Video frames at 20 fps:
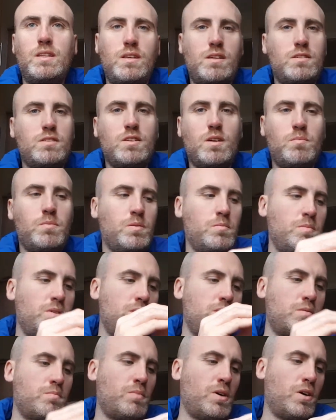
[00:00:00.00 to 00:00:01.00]
these
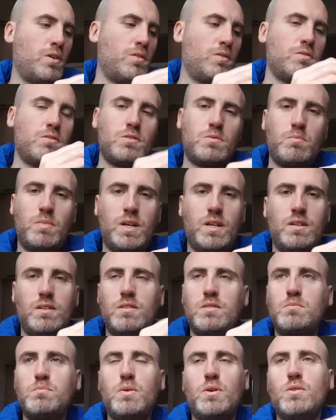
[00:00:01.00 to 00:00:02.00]
supplements, powders,
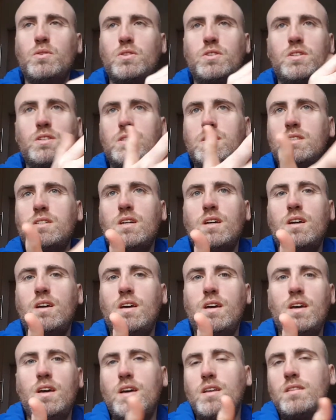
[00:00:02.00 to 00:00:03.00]
pills, potions.
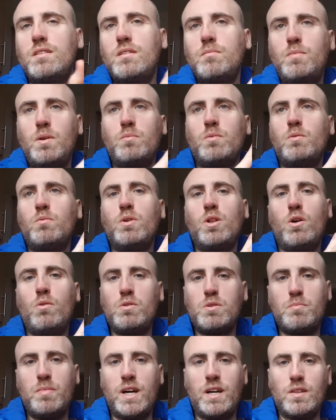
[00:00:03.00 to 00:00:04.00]
People will
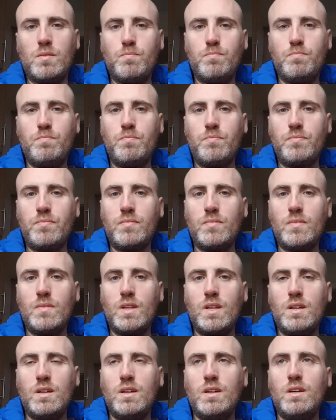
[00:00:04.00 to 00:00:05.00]
always buy them.
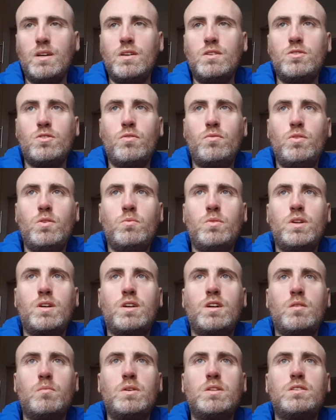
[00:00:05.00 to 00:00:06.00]
So if you want to
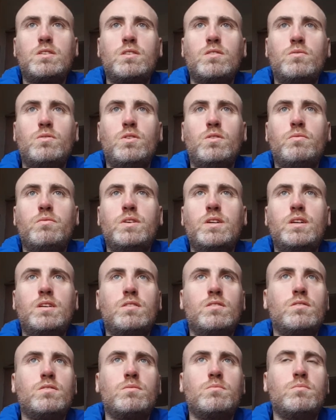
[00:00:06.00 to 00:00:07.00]
come into the raw
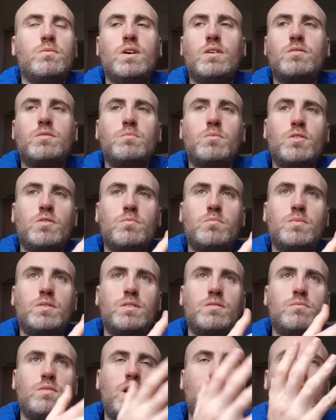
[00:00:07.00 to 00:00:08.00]
vegan or whatever
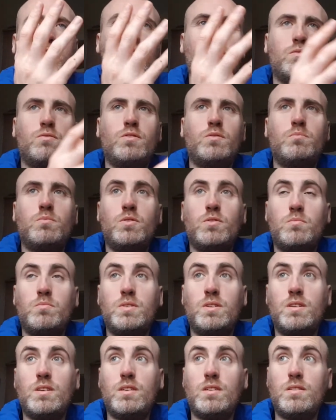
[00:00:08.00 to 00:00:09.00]
movement, natural food
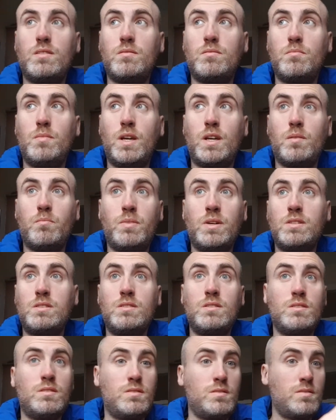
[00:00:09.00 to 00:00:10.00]
movement, and make a
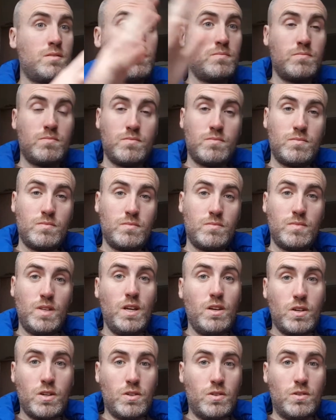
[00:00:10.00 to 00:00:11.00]
business, there
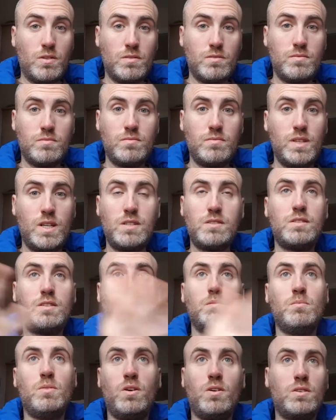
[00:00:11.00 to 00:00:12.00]
you go. There's
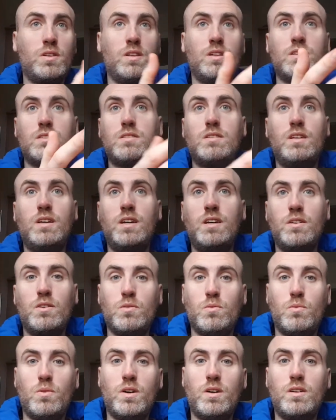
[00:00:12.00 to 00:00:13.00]
the model, it's there,
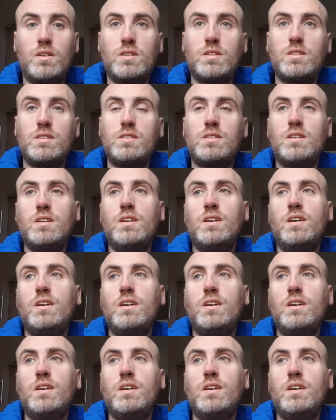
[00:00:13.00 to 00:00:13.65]
it works,